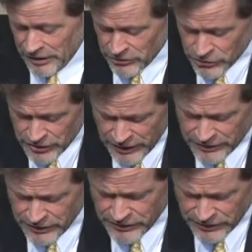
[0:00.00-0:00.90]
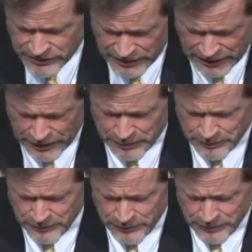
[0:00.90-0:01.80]
In Jesus' name.
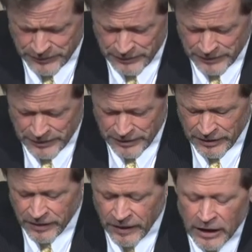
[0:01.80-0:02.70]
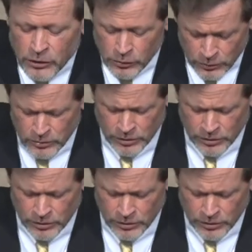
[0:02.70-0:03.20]
Thank you,